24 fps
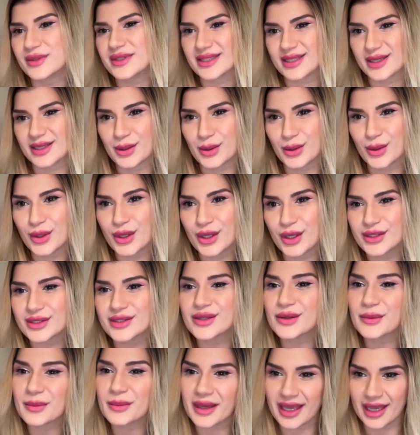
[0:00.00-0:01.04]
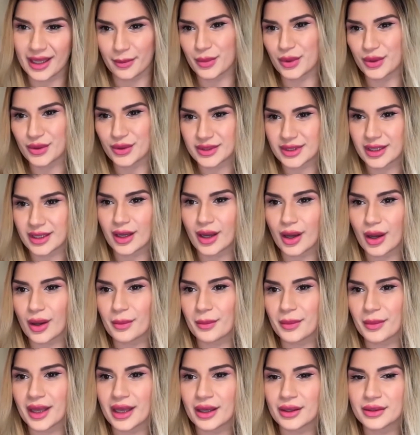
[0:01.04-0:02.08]
still to be able to
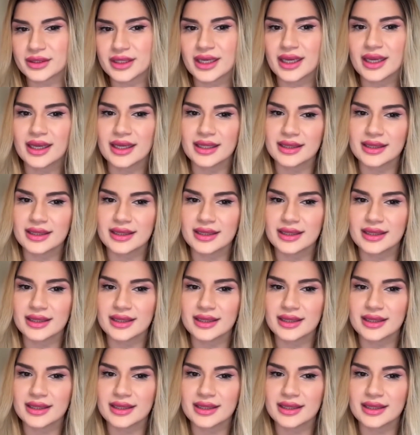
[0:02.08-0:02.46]
compound,